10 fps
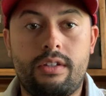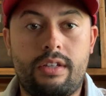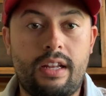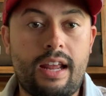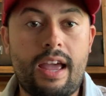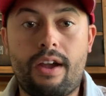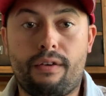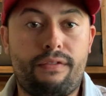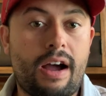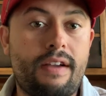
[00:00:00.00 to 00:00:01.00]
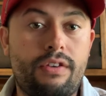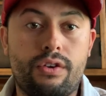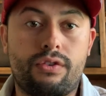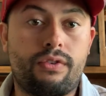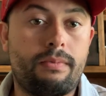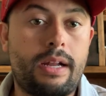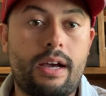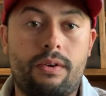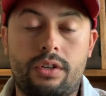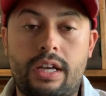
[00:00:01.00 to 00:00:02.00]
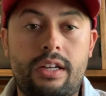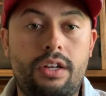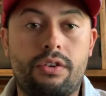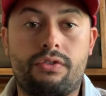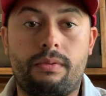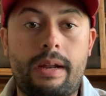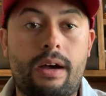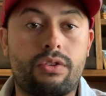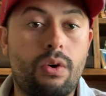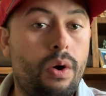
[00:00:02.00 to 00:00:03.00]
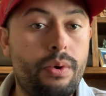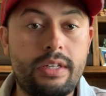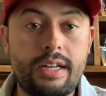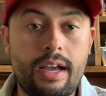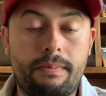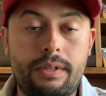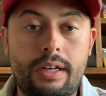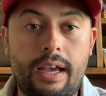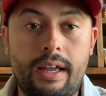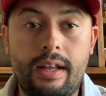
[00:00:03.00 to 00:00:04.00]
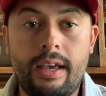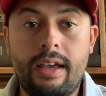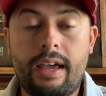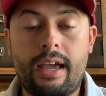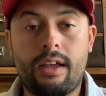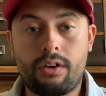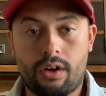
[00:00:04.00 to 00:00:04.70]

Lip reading: today or 5 years from now or 10 years from now. So always stay up to date. And